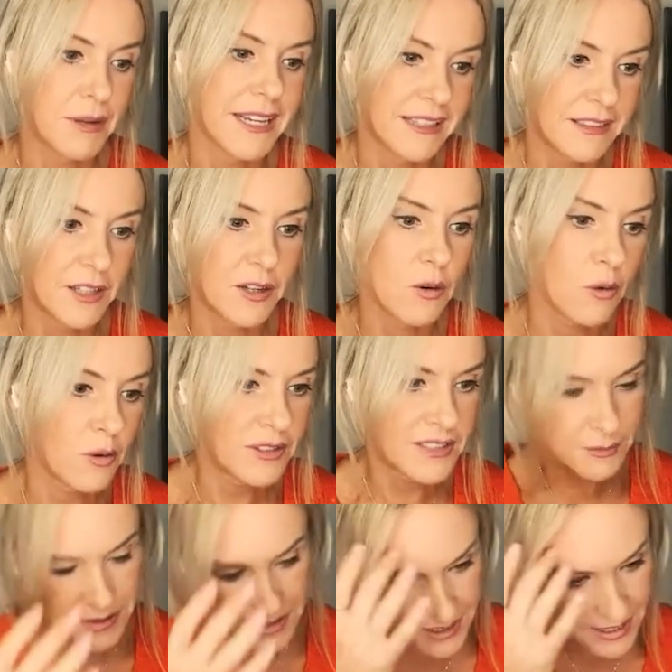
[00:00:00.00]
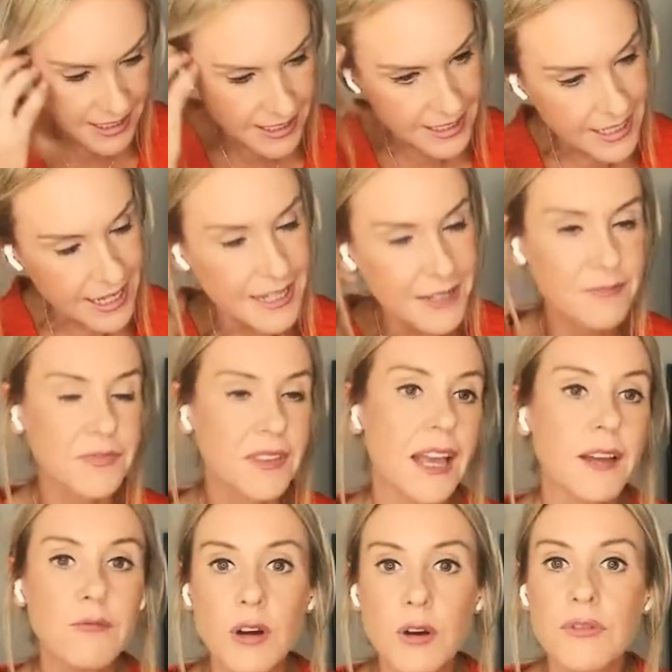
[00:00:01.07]
playing the chords I was singing, and
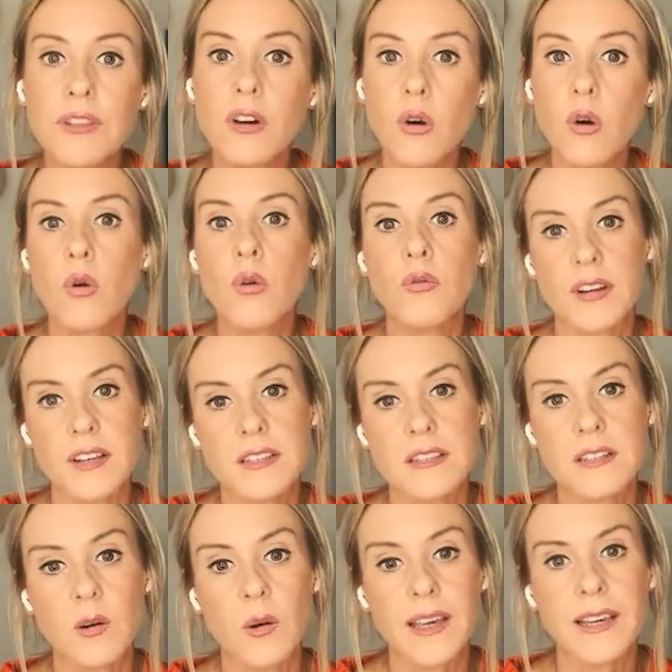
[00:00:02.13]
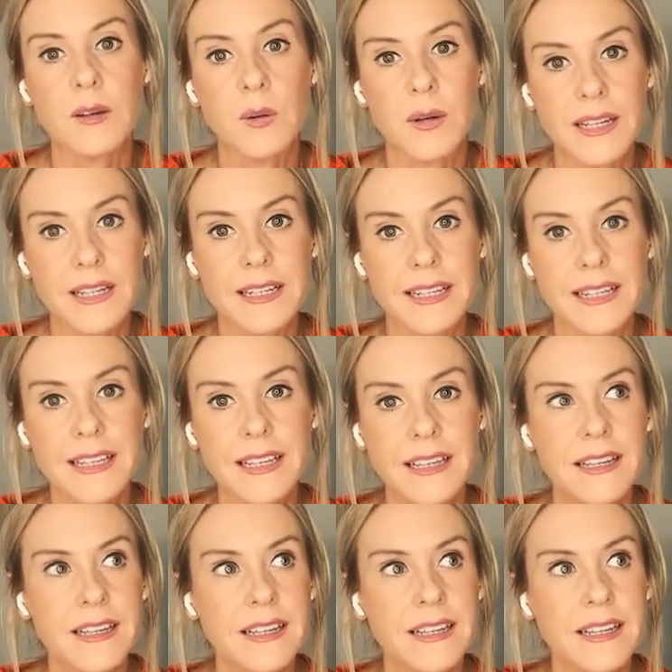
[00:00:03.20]
I wrote the chorus quite quickly.